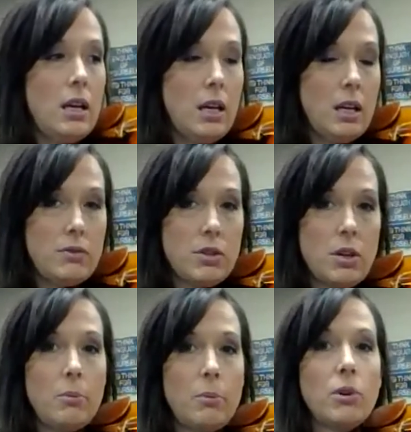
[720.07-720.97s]
F
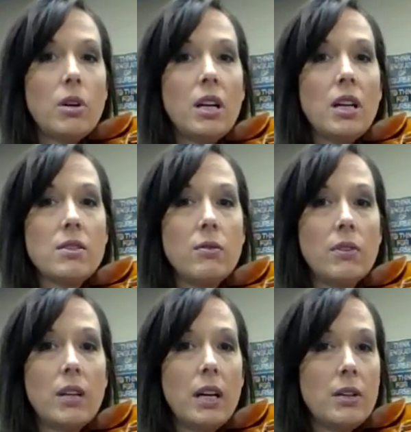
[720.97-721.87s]
sharp, cross
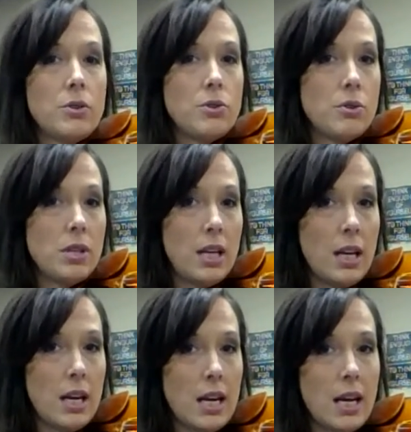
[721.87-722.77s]
over the higher
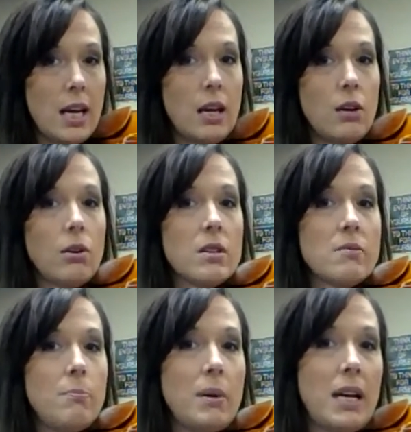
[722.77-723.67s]
string, A,
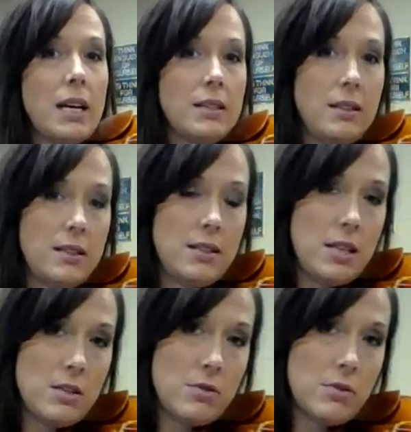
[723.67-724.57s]
cross back to the
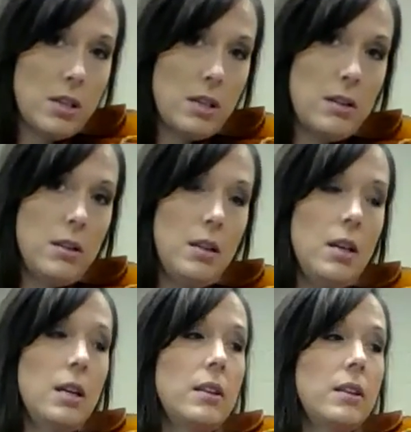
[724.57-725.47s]
D
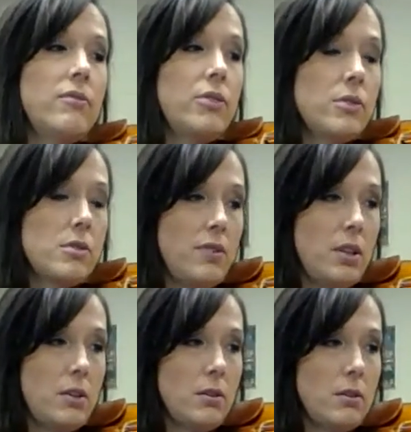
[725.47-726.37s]
string, then first
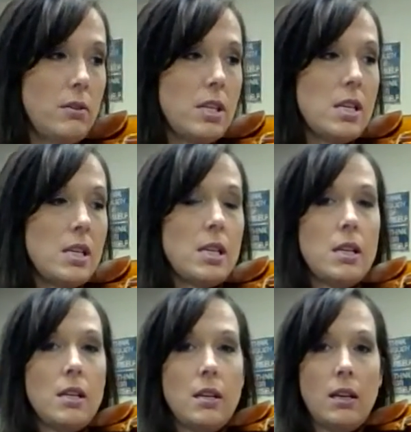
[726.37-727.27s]
finger,
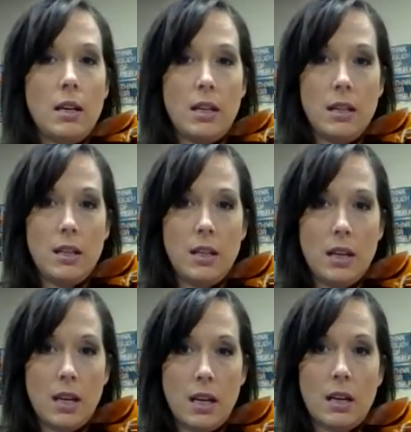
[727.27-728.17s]
E, and
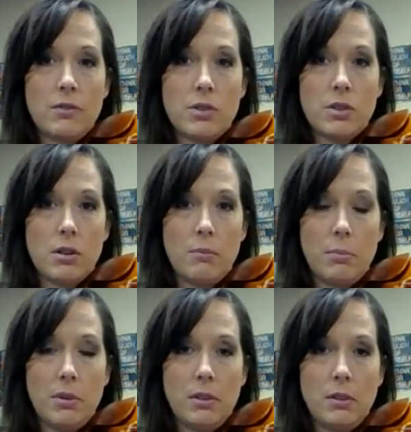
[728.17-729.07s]
then F sharp.
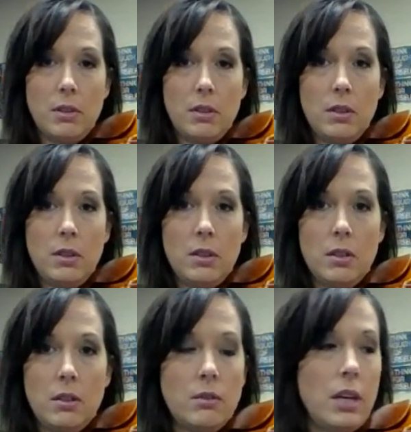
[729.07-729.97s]

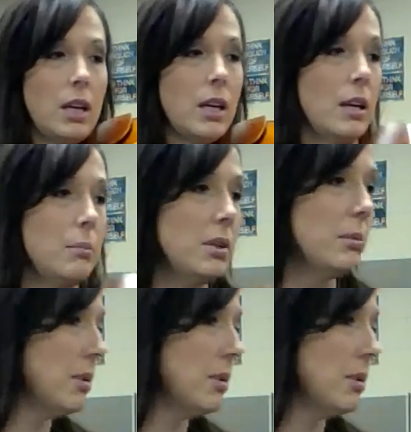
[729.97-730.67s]
Okay, I'm going to